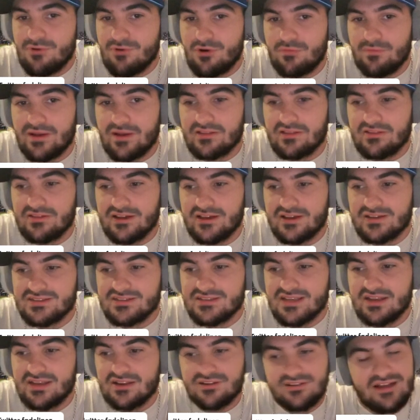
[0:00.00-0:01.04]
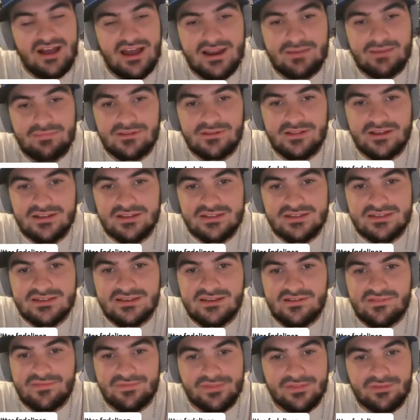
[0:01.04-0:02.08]
bullpen clicks and your lineup clicks,
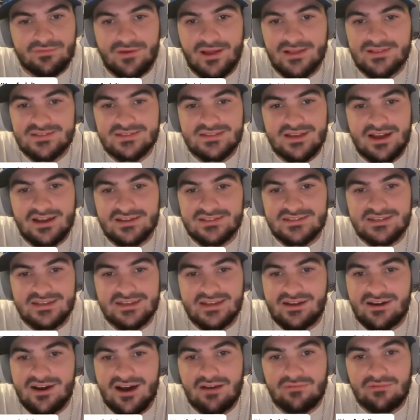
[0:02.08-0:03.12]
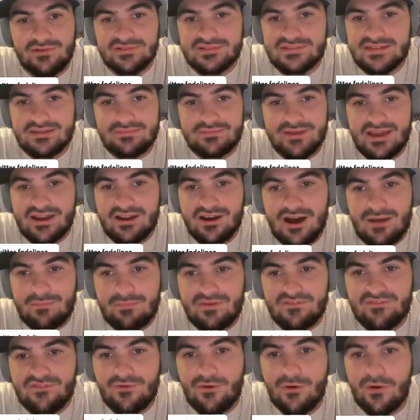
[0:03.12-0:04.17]
the Red Sox can get hot. We've seen them get hot
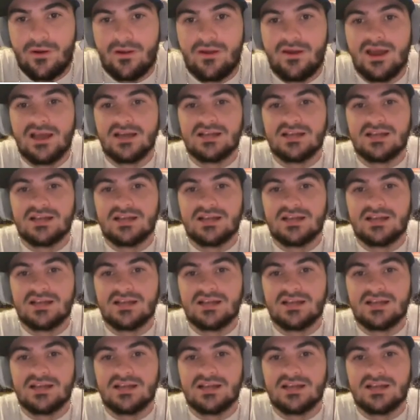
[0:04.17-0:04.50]
before.